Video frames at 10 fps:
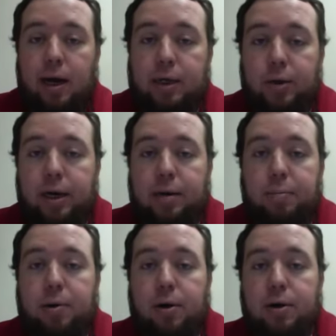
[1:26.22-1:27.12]
go ahead
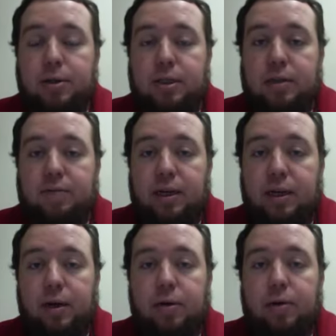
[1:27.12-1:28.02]
and pause this
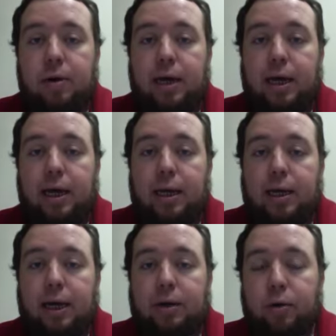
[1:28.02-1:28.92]
video
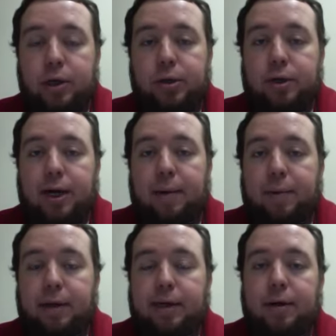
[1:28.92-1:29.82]
and go get your
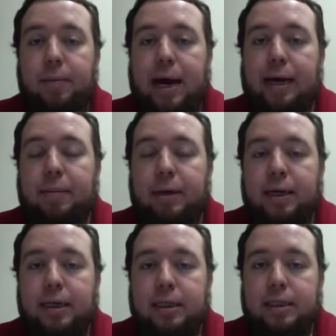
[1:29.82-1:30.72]
copy and come back,
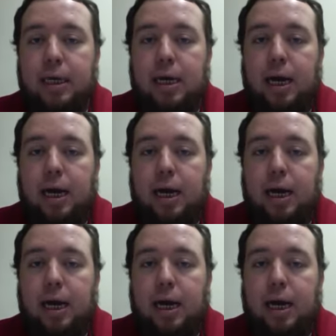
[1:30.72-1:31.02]
because